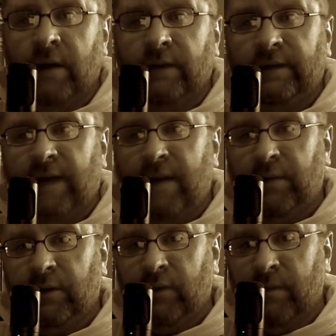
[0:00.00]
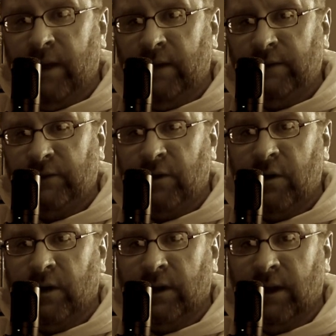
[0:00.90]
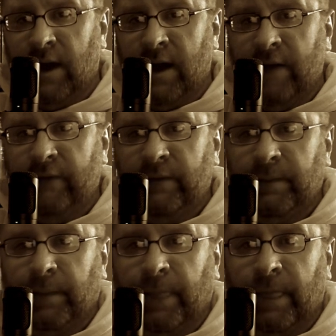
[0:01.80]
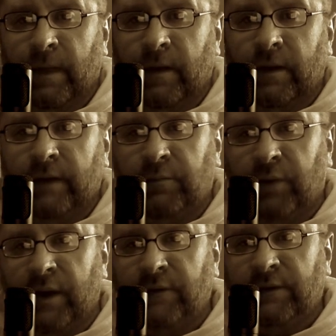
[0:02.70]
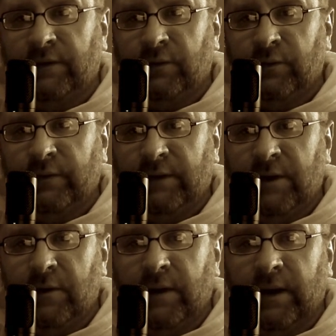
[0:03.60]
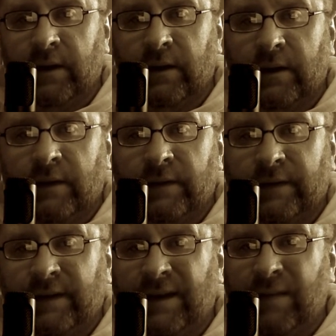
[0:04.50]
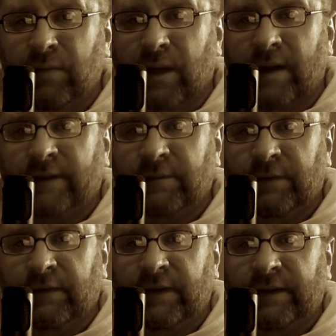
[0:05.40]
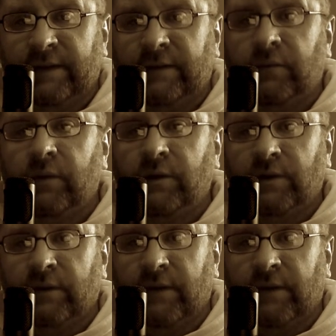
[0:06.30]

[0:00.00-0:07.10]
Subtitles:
the sapling remained strong and alive. Its branches grew slowly, the skinny blossomed fists reaching for